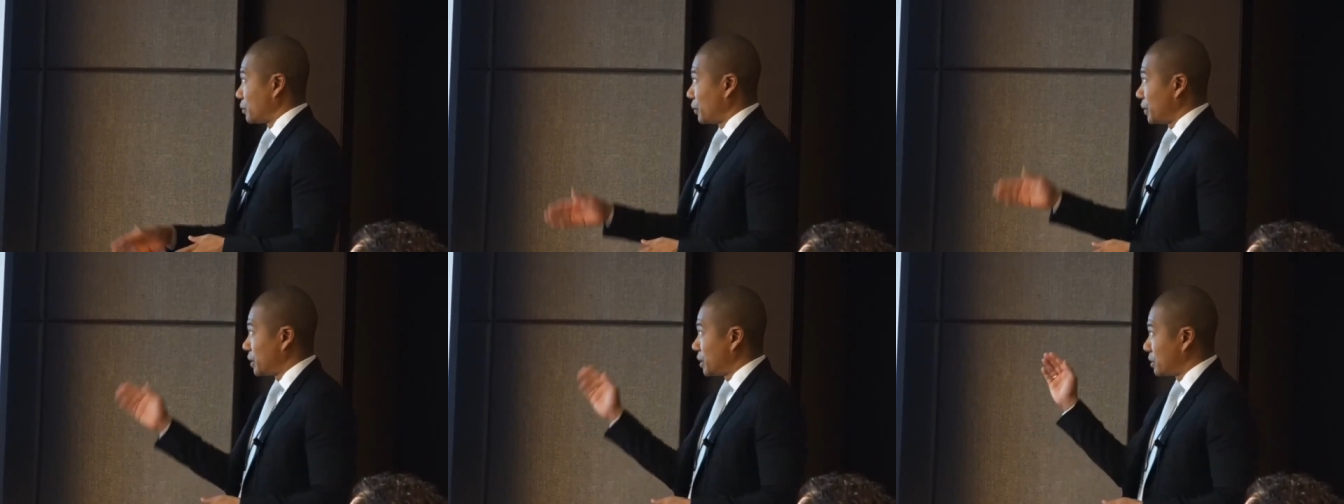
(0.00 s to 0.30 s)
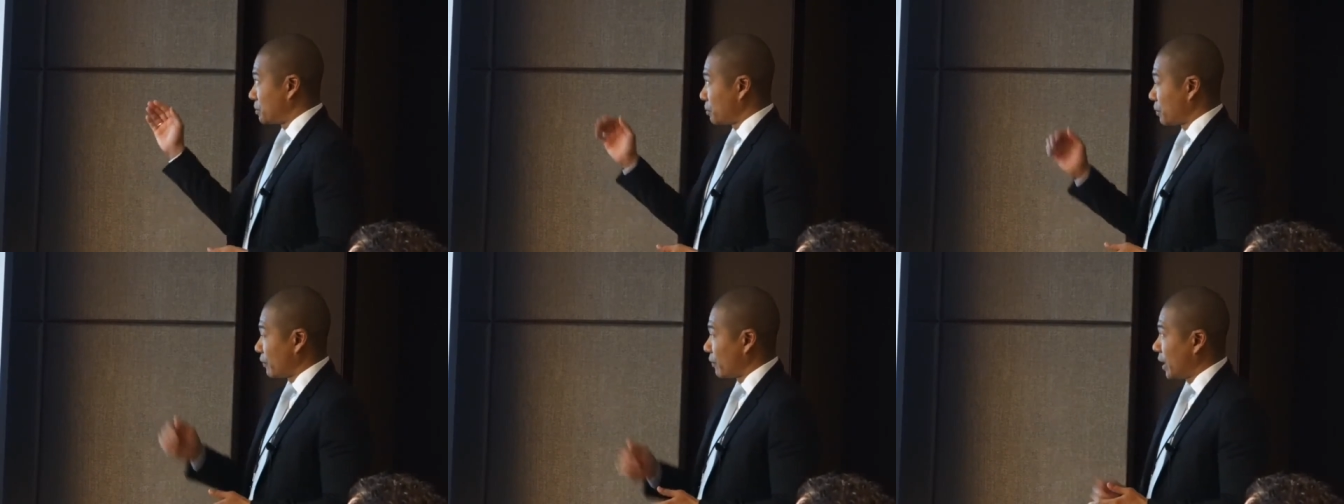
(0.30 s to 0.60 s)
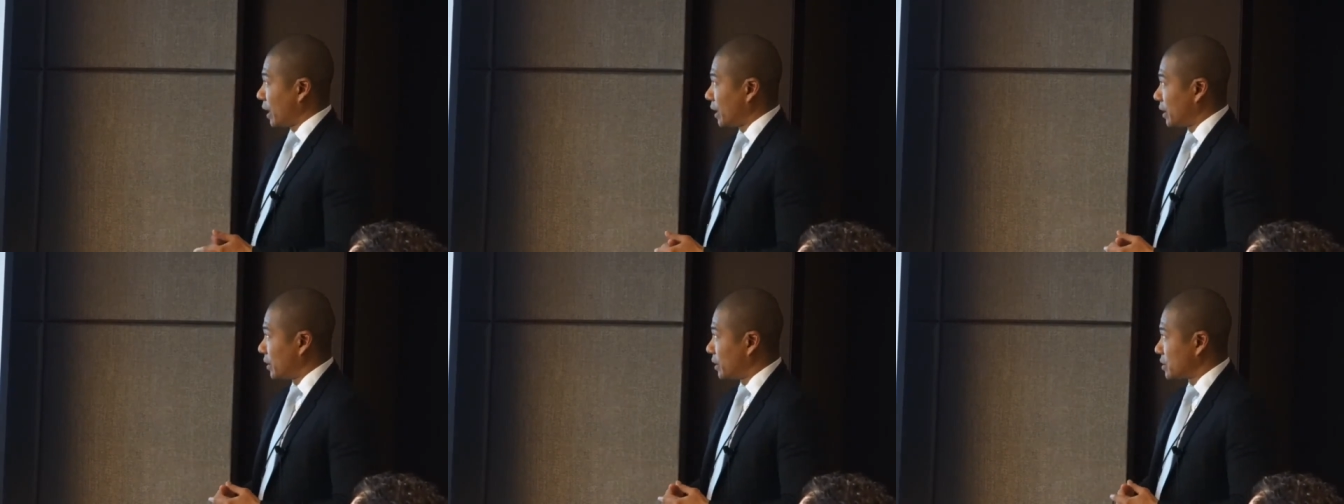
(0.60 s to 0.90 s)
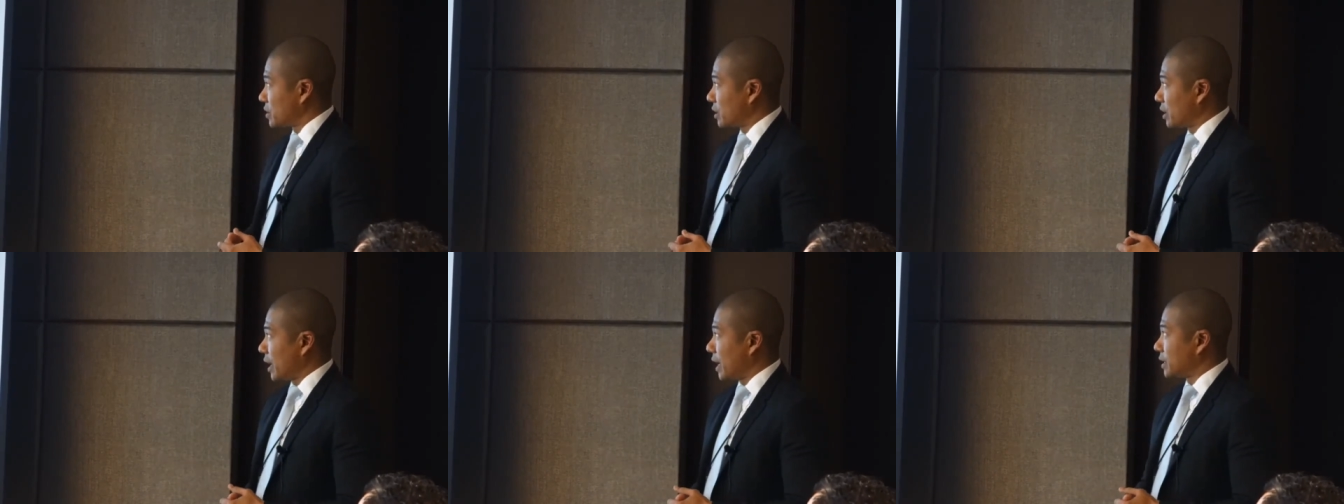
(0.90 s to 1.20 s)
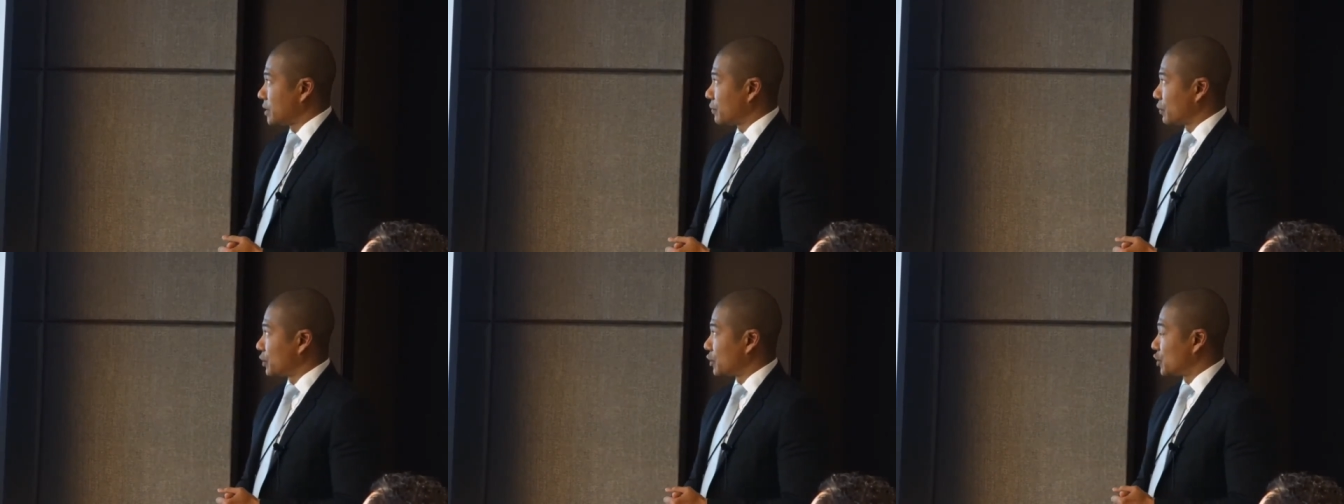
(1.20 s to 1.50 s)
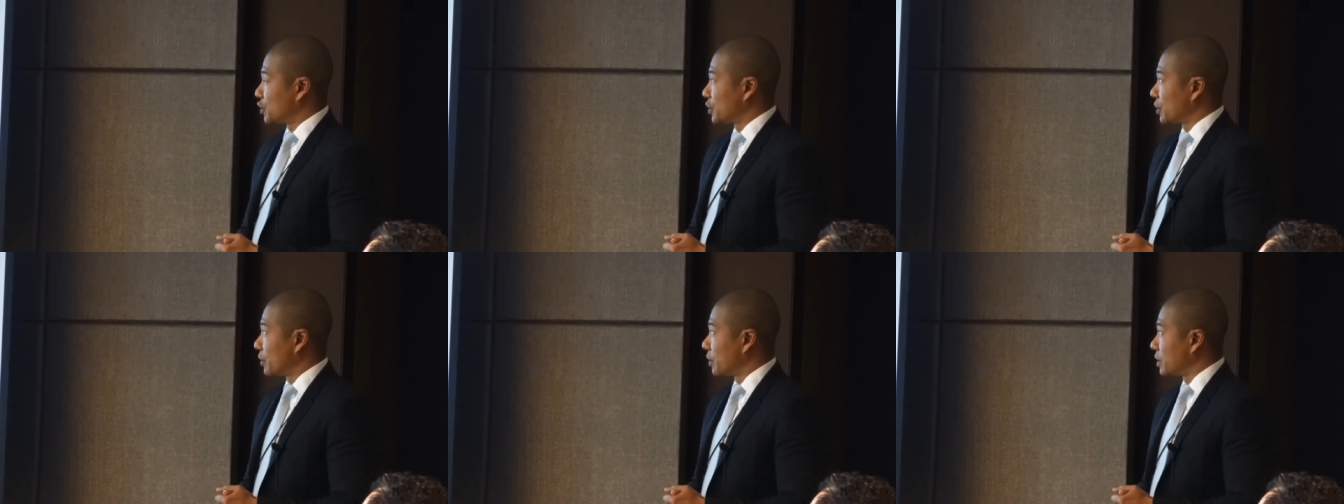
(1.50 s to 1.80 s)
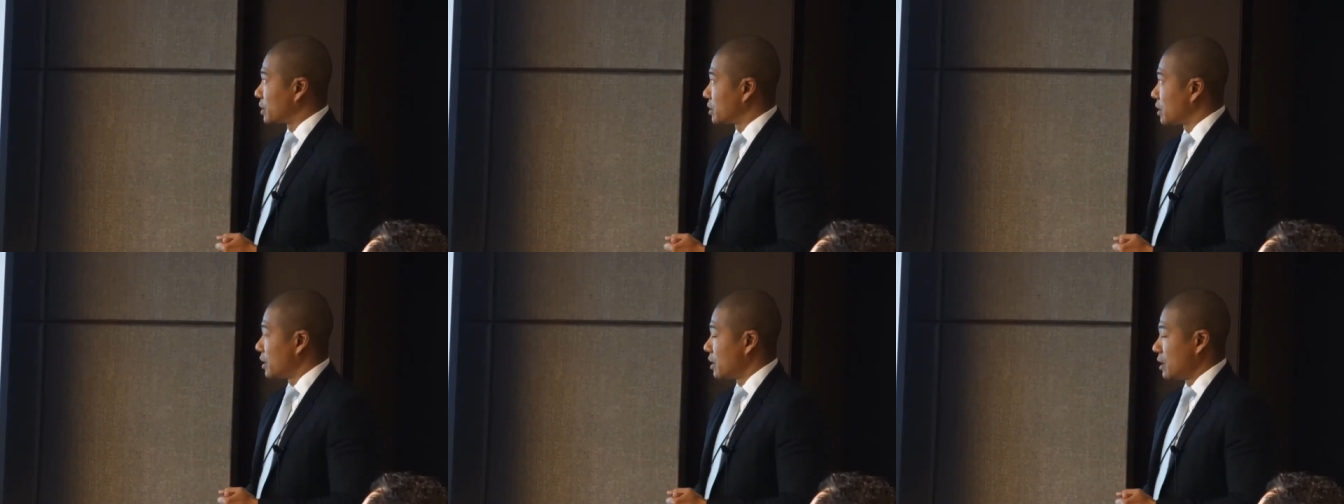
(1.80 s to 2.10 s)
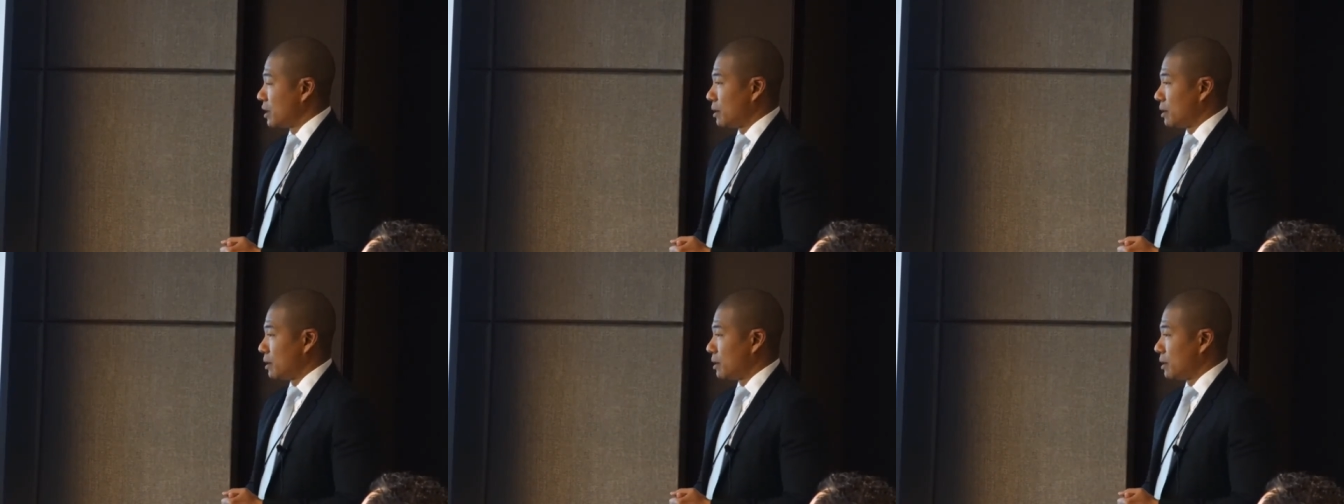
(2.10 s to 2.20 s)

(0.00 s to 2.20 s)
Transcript: and we just provided the slice for insurance.